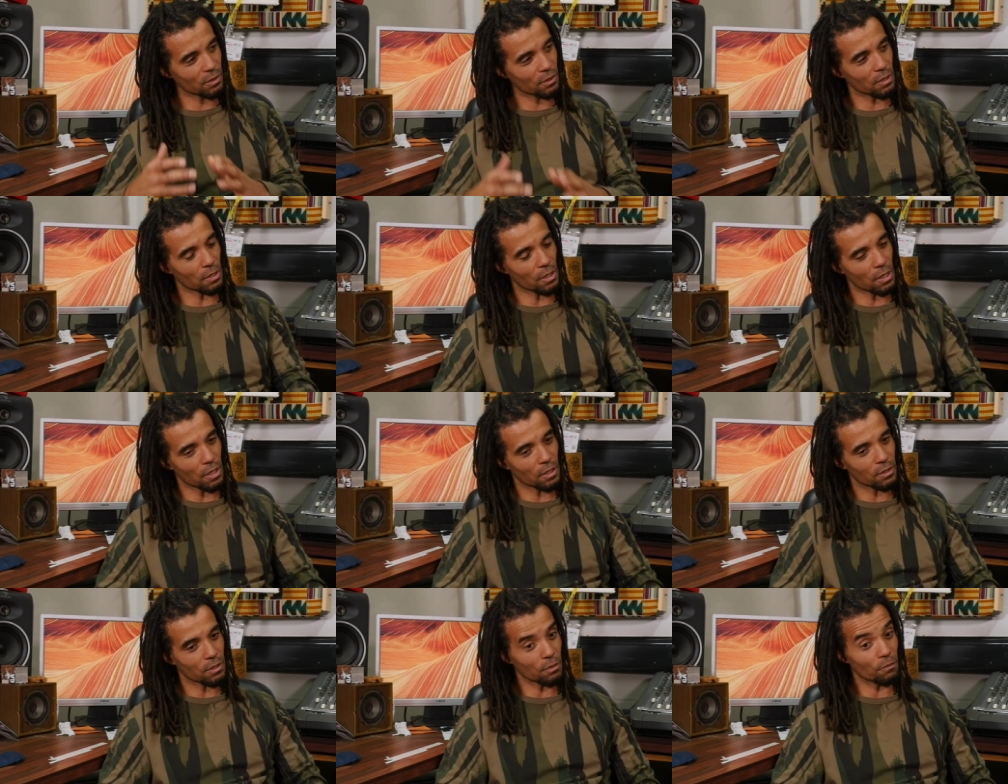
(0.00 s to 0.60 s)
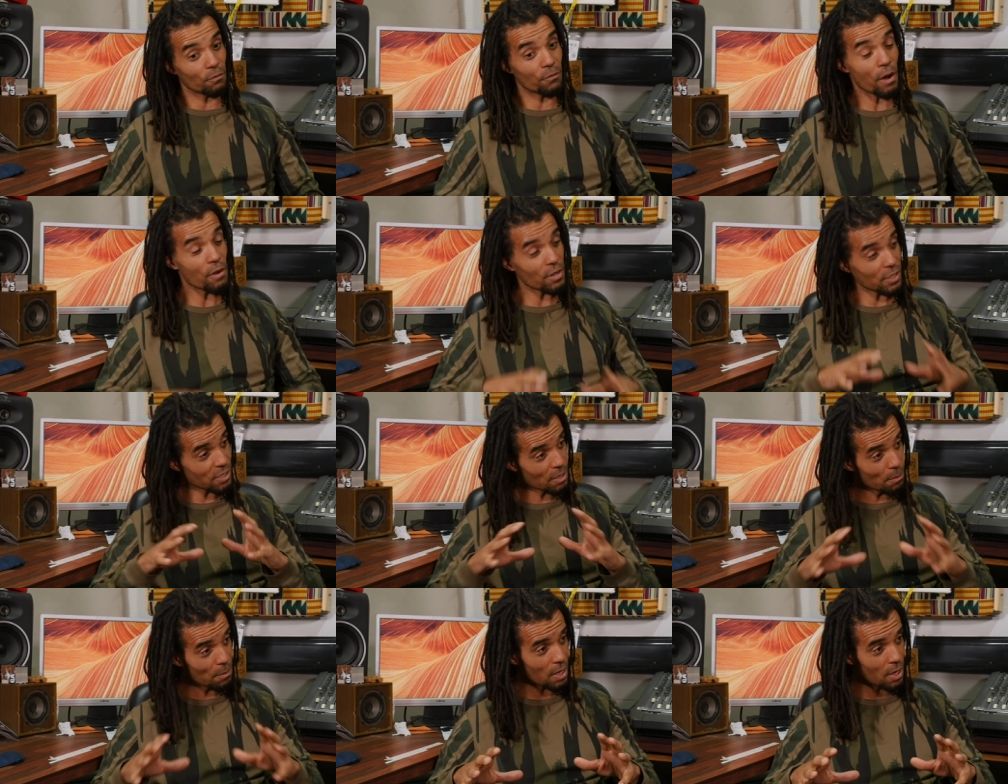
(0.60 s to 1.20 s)
Uh, very
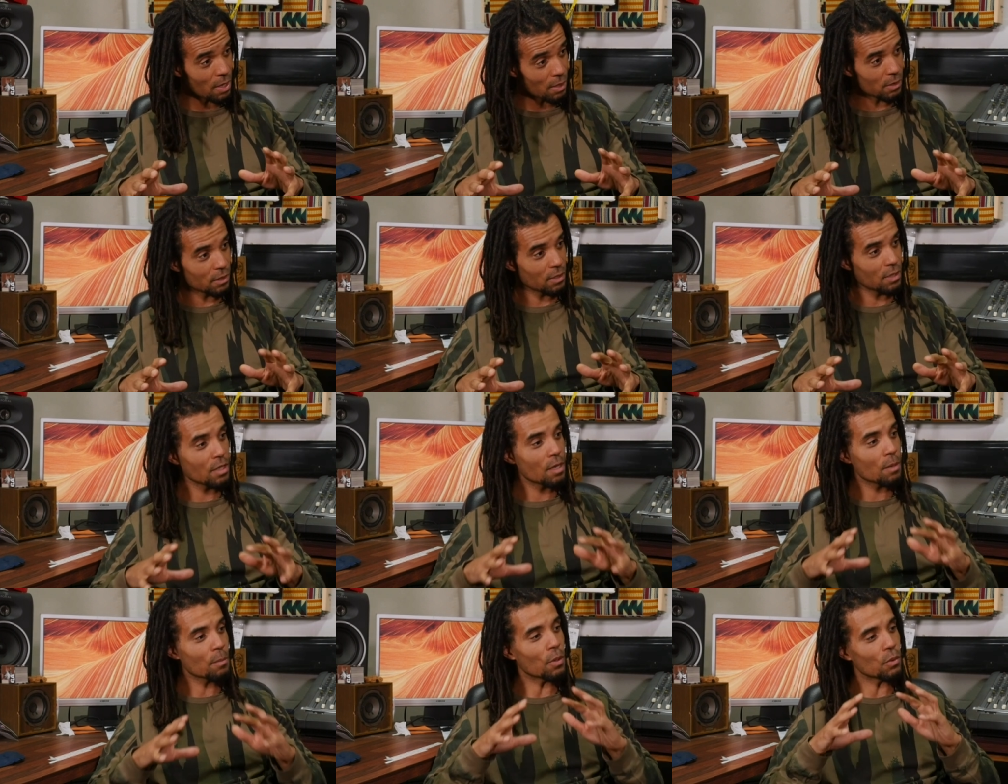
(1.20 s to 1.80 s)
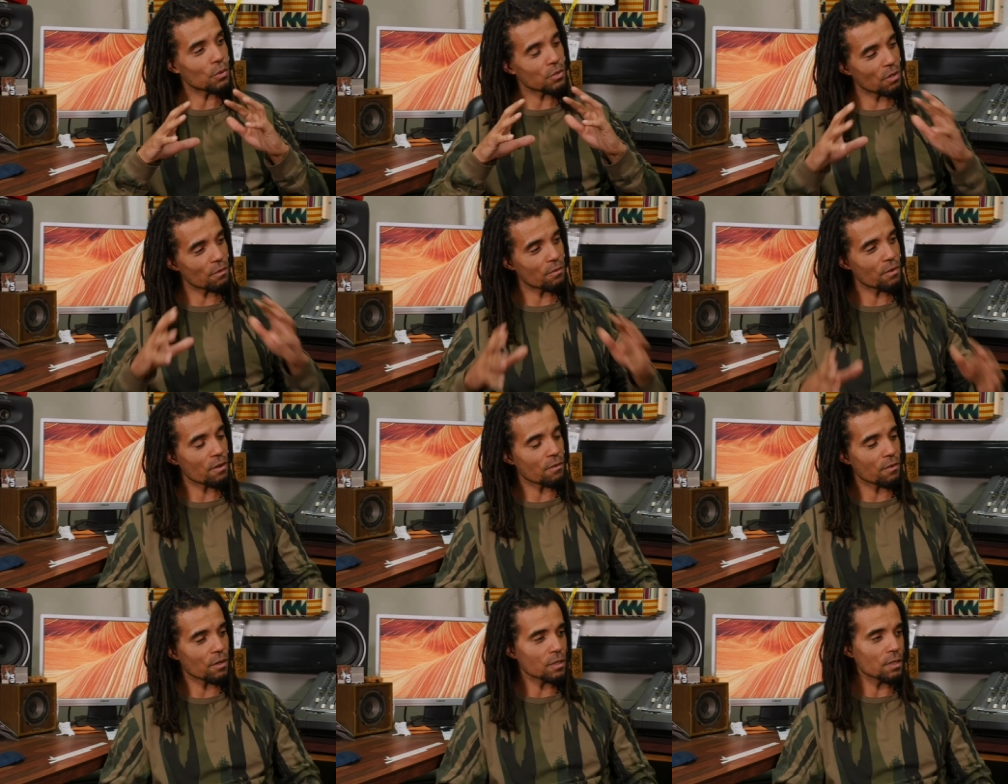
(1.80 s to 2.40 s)
similar, but also
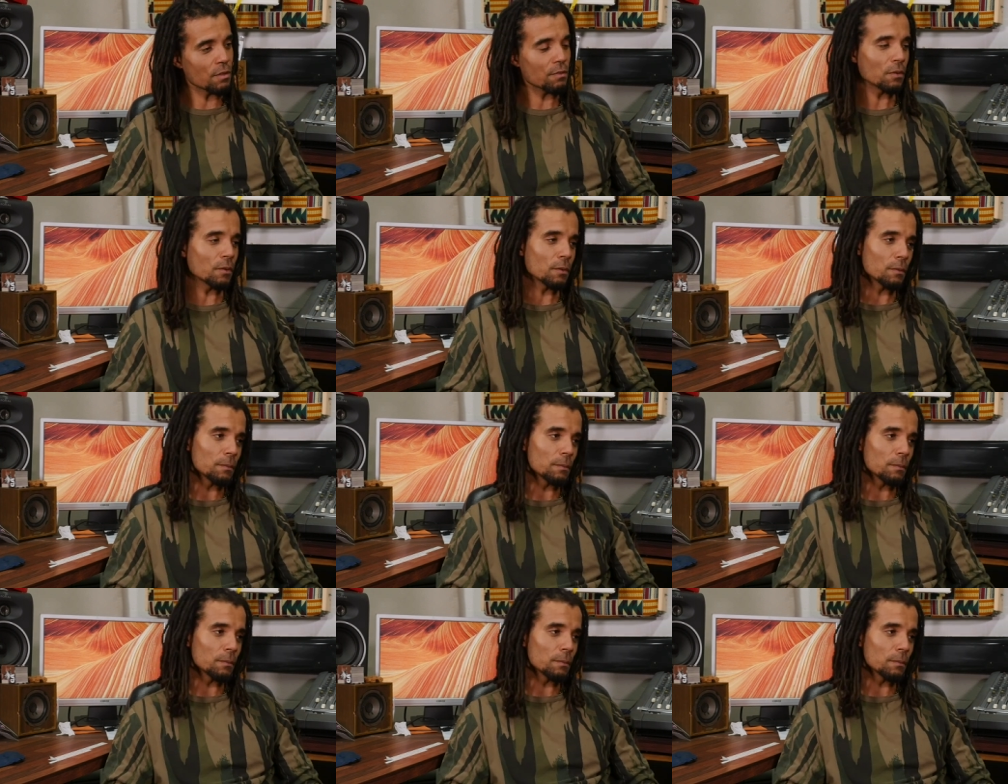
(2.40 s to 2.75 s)
very, very different.